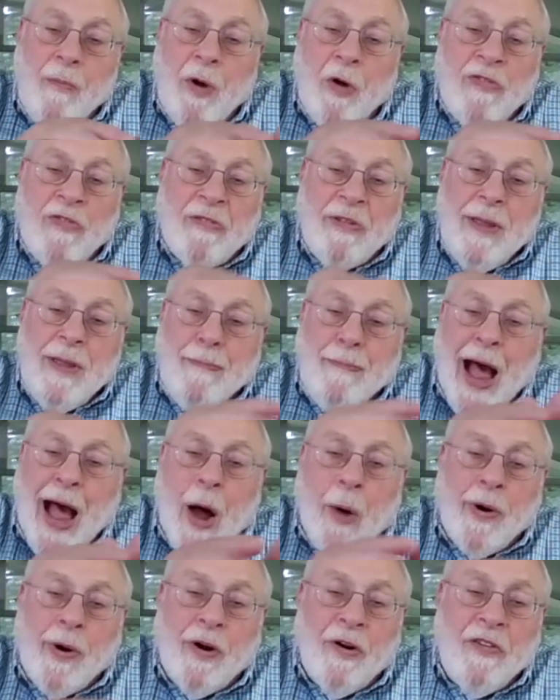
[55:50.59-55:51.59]
mostly
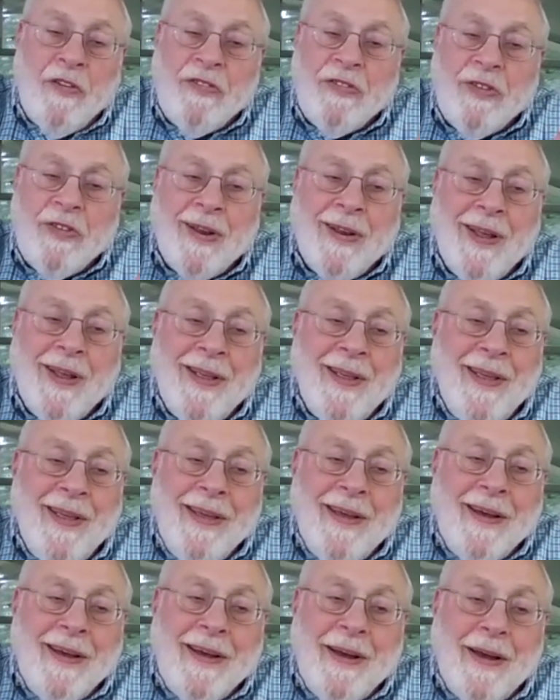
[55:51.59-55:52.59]
powders,
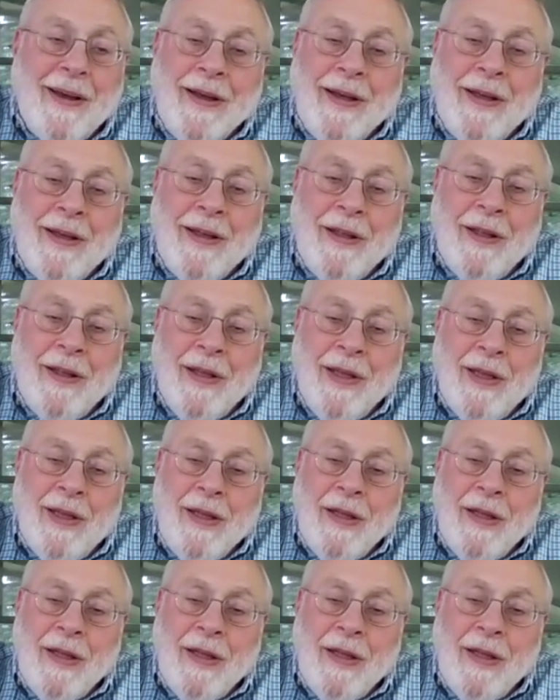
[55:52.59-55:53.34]
and